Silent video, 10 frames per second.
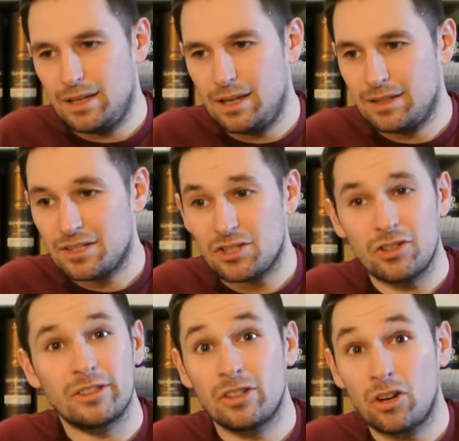and it's
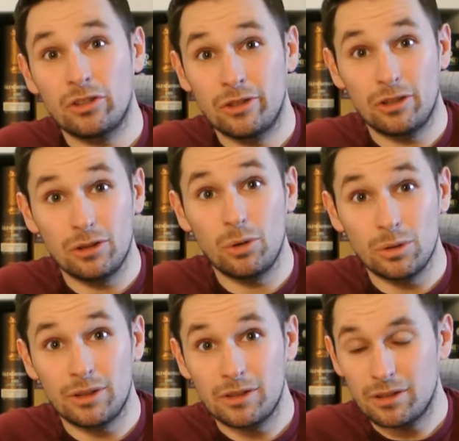certainly not a
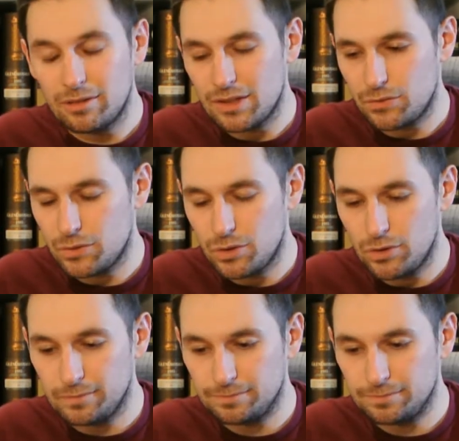Lowlander, that's for sure.